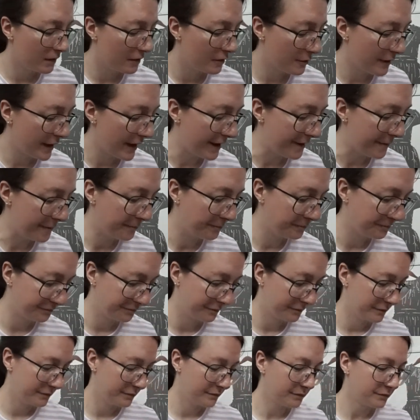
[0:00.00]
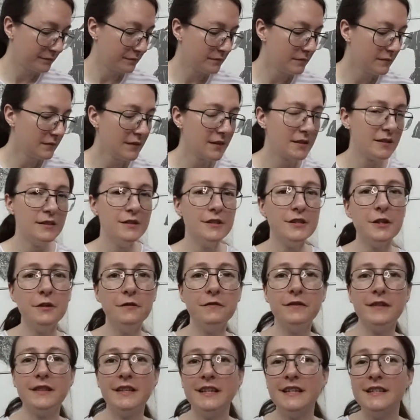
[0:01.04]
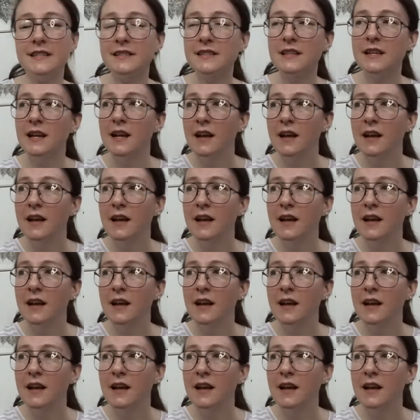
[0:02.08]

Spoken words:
Okay, so for this,